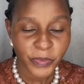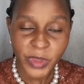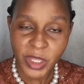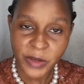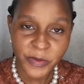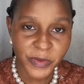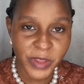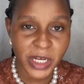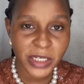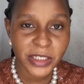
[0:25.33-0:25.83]

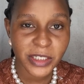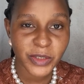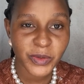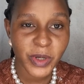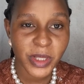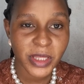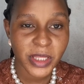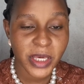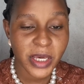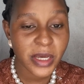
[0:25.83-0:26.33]
if that is
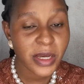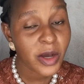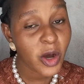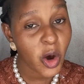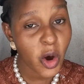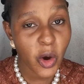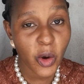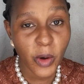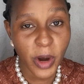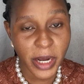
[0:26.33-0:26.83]
your thing
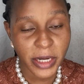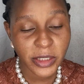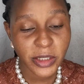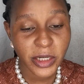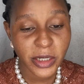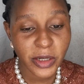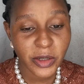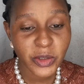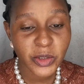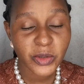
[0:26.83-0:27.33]
oh and
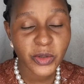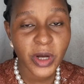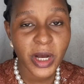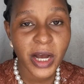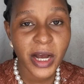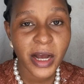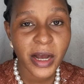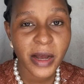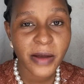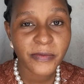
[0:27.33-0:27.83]
i also
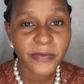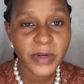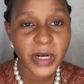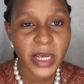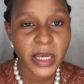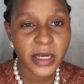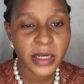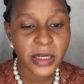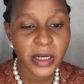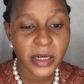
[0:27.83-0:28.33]
have
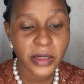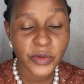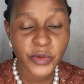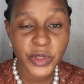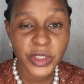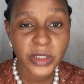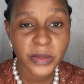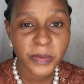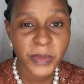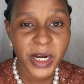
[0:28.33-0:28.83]
like
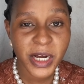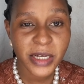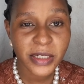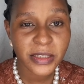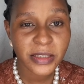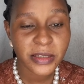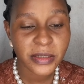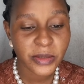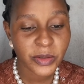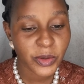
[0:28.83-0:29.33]
wrist
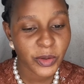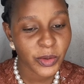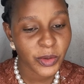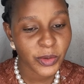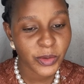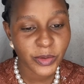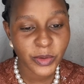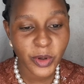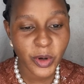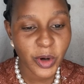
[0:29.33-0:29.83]
bags
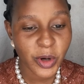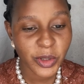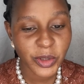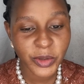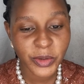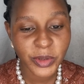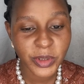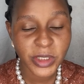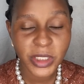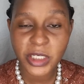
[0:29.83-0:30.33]
so all
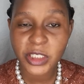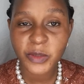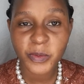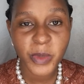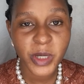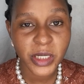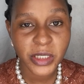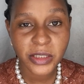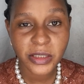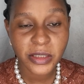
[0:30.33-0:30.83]
those
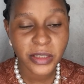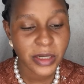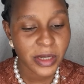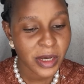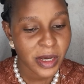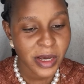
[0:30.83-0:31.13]
expect